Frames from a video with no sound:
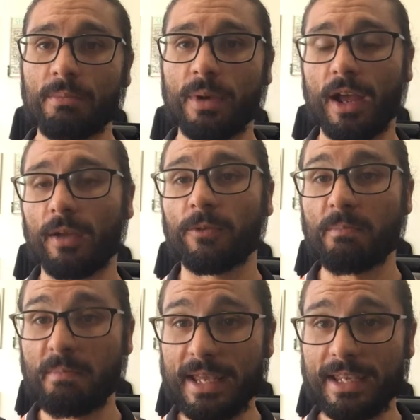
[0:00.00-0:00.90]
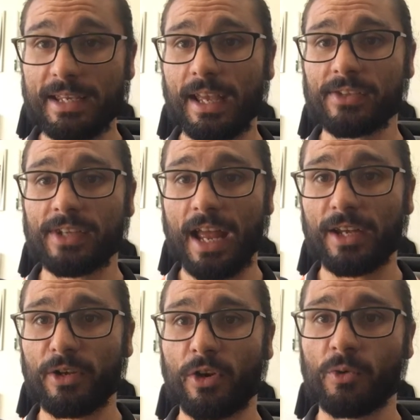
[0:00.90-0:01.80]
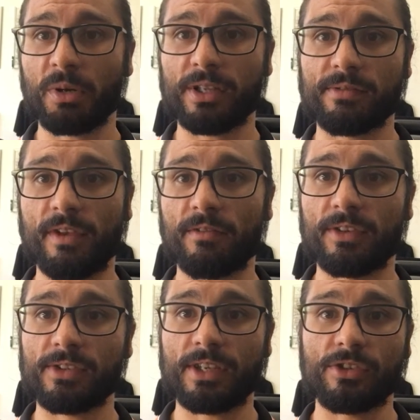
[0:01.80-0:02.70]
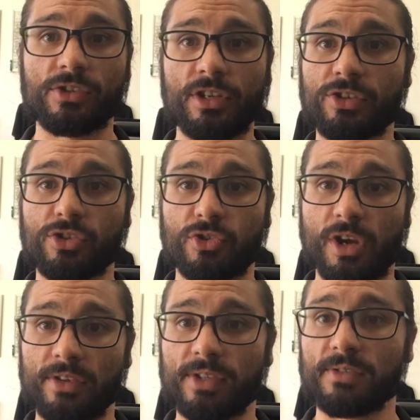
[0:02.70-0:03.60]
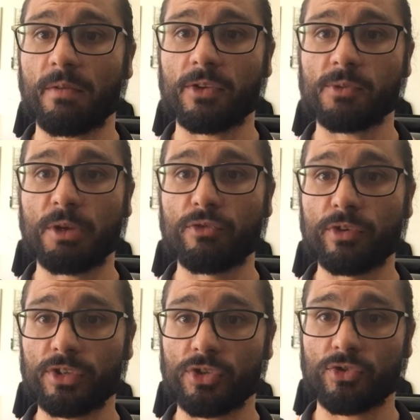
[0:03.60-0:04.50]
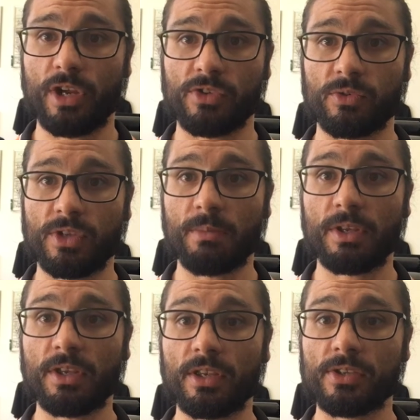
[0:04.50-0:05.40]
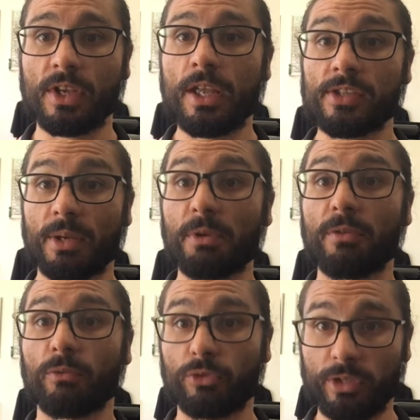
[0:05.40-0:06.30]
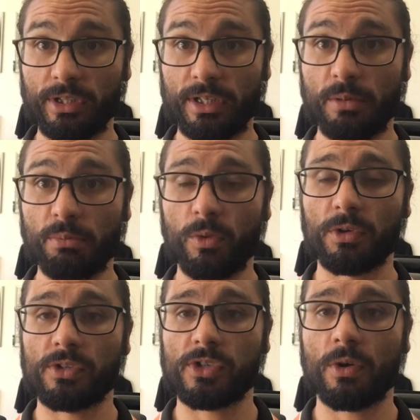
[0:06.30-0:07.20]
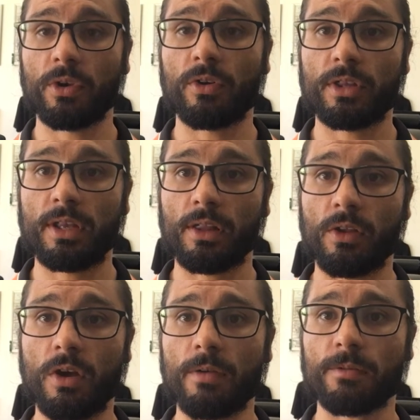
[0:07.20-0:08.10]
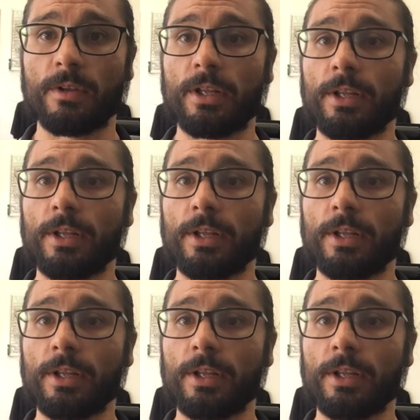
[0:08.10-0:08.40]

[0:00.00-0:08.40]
But for me, as an anecdotal piece of evidence, is stress. If someone's been really stressed or something really important is going on in their life,